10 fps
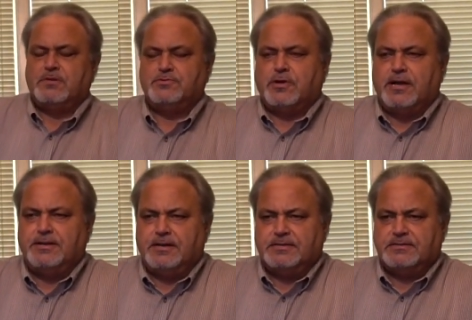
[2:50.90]
Dried
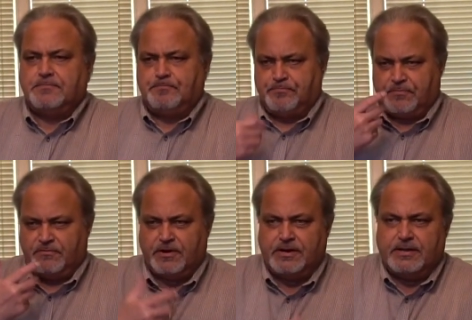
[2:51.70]
nuts.
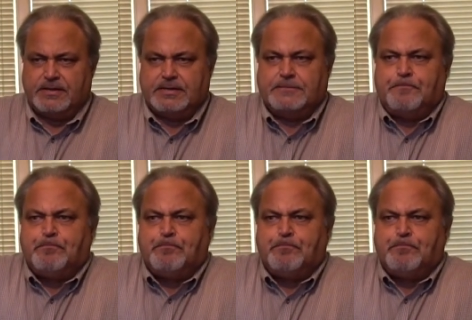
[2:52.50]
Very nutty.